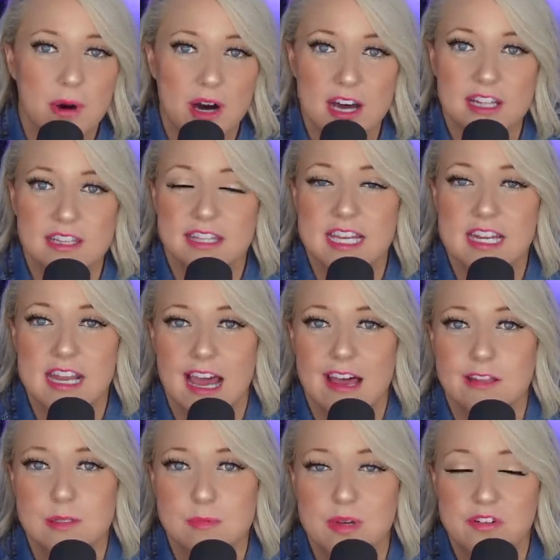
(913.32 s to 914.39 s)
But the
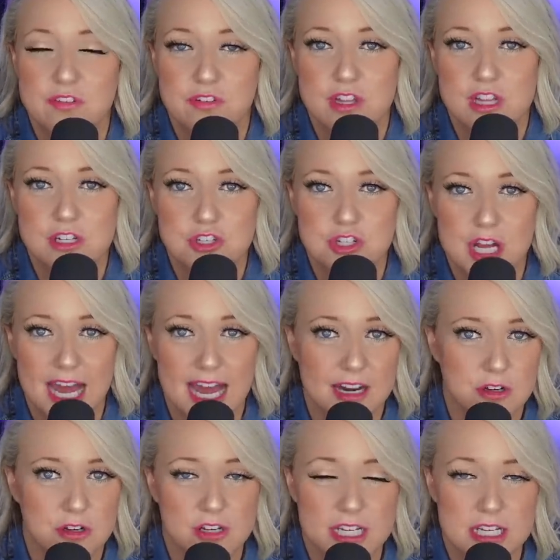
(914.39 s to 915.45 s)
announcement for the
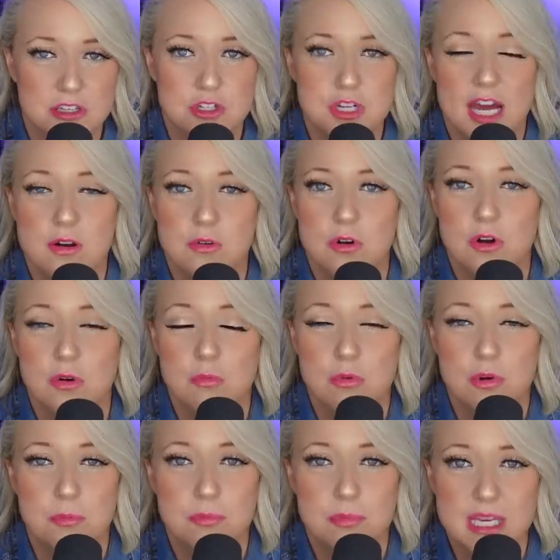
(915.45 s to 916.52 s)
channel in general
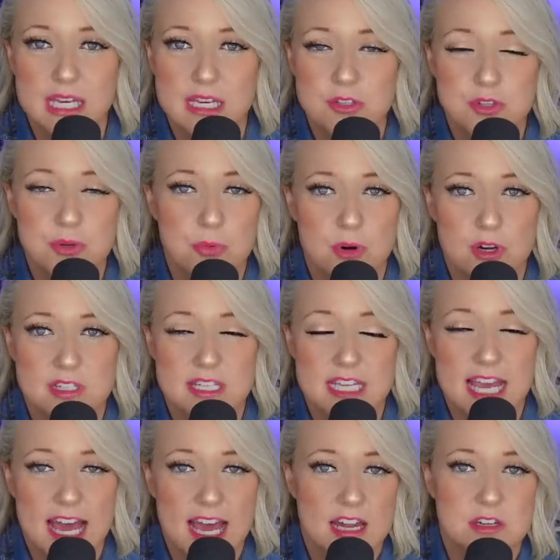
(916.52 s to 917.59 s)
will be towards
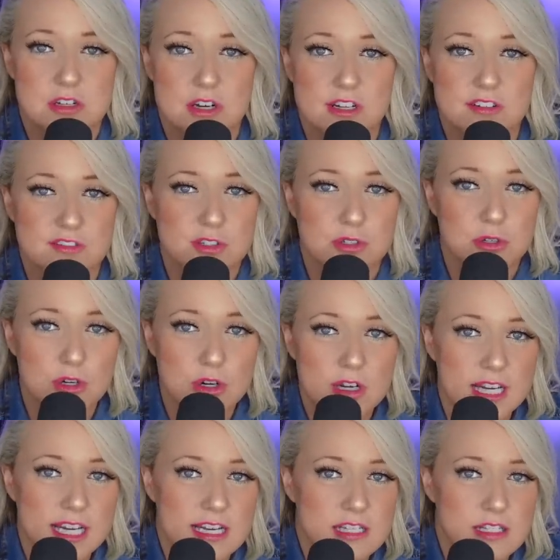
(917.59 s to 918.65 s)
the end of
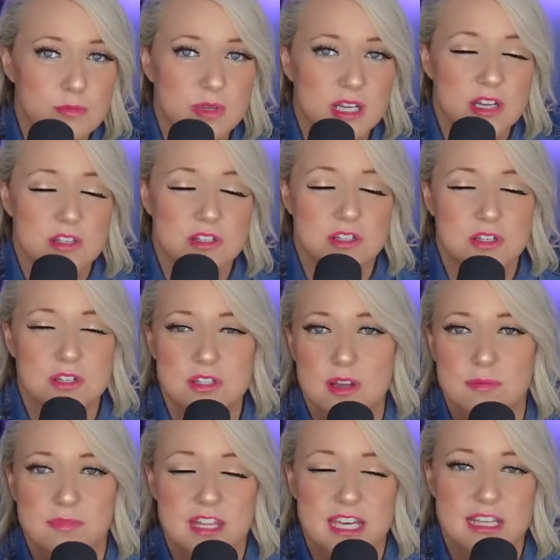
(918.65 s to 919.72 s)
August because there's
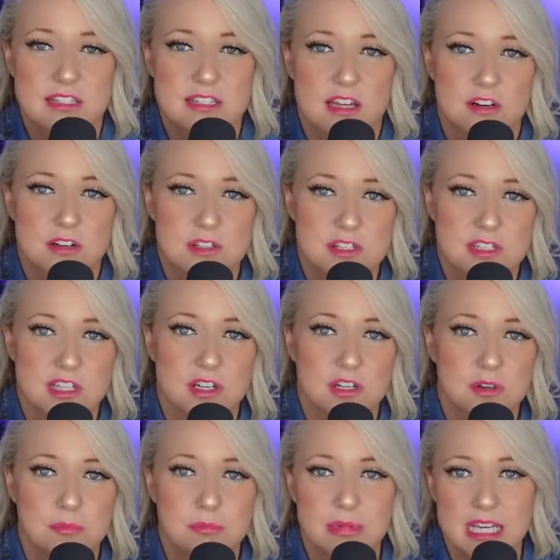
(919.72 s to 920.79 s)
some things that are
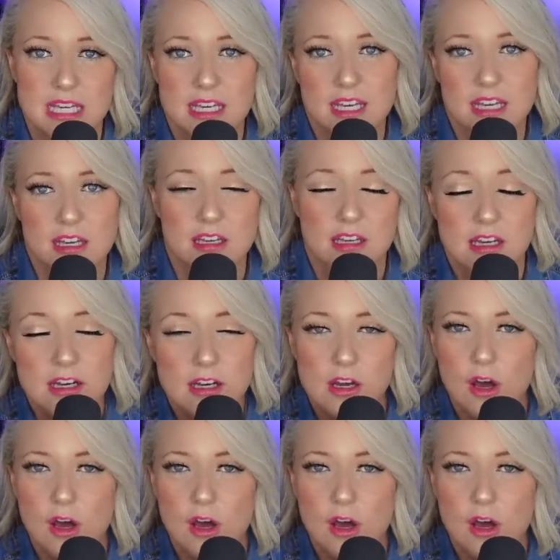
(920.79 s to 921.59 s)
still being